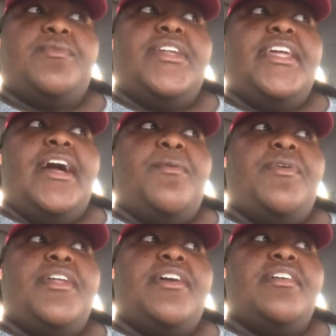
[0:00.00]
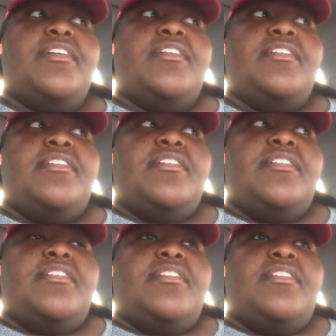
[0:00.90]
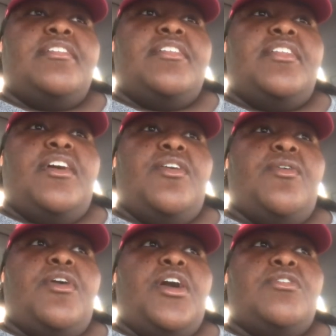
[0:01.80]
One day I want to, you know, go